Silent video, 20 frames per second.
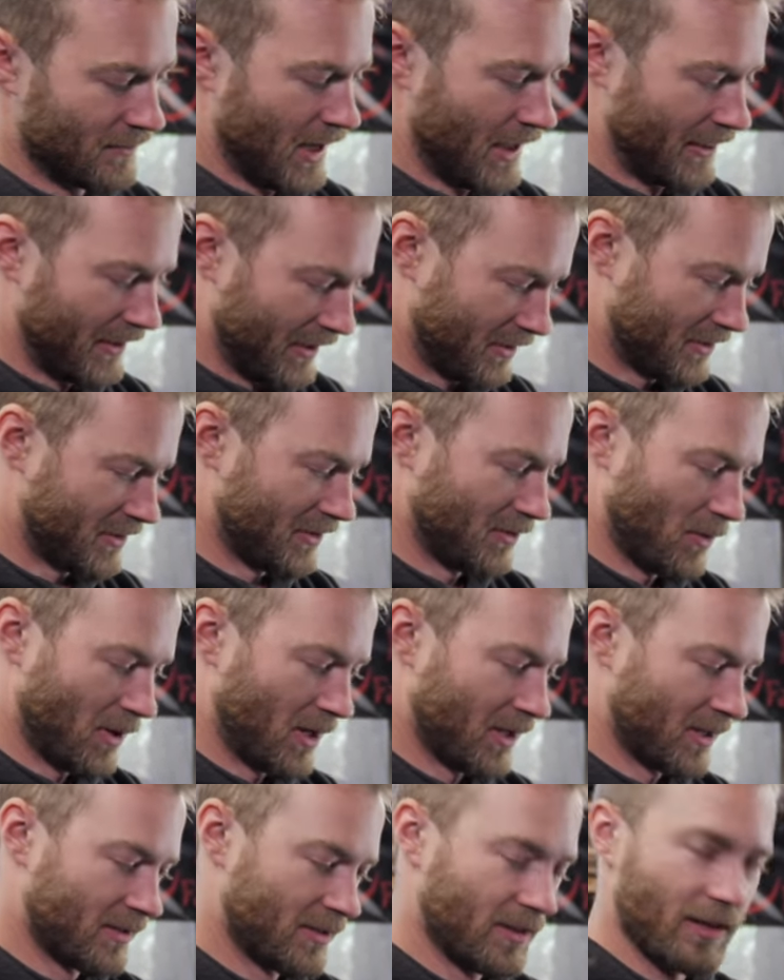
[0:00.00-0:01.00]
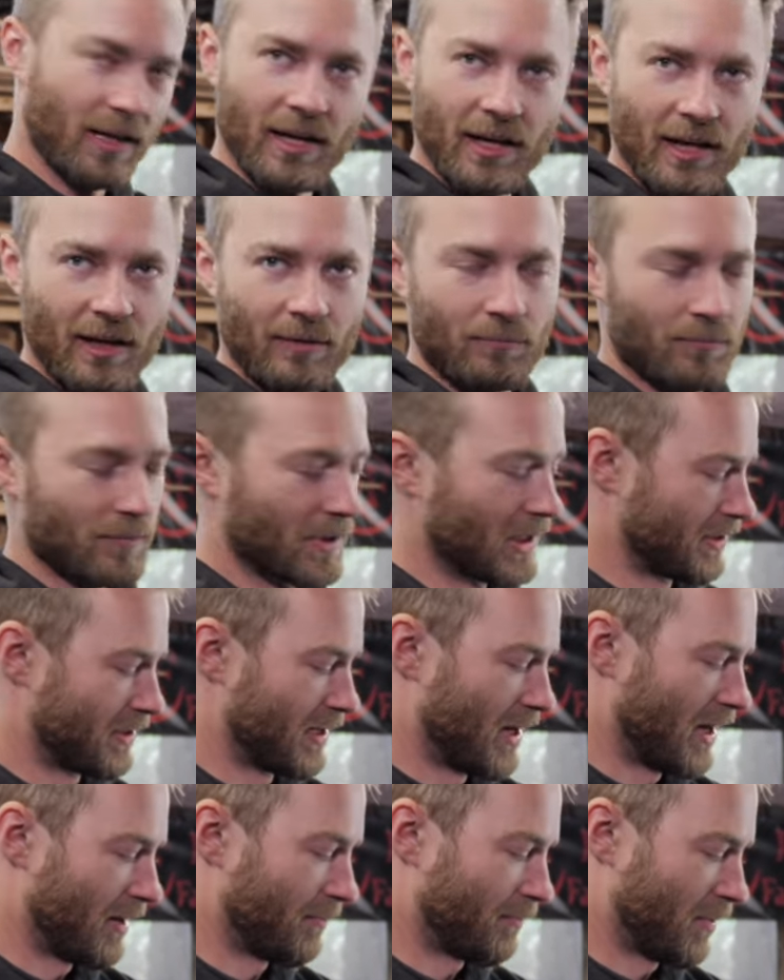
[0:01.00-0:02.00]
I think it's gonna work. Uh, it's
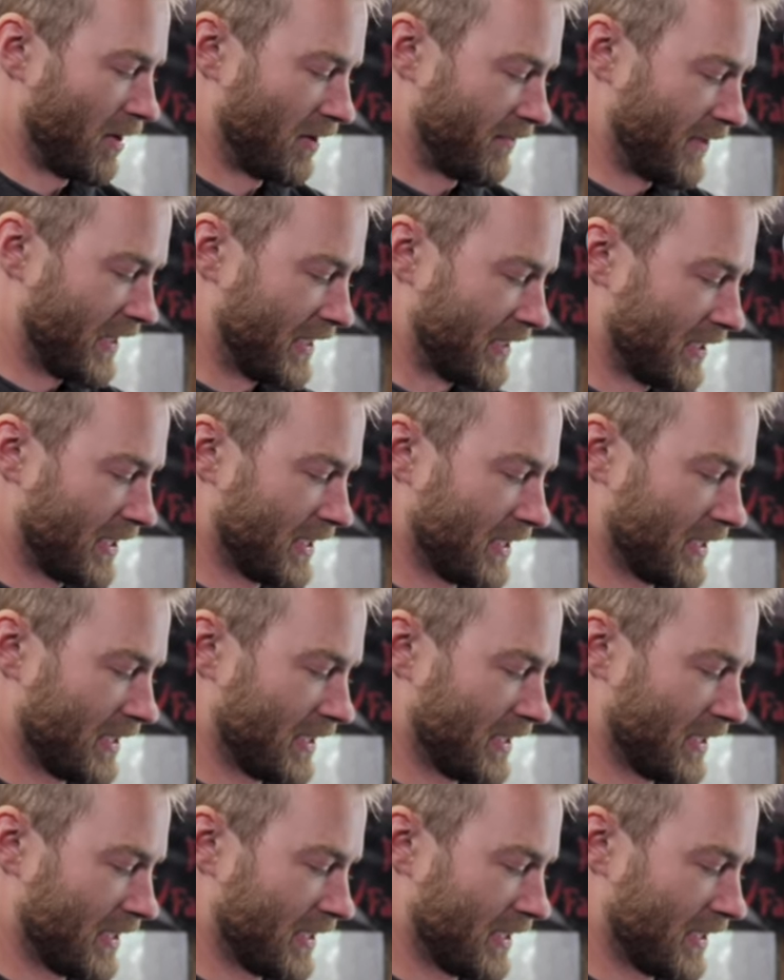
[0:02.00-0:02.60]
not perfect,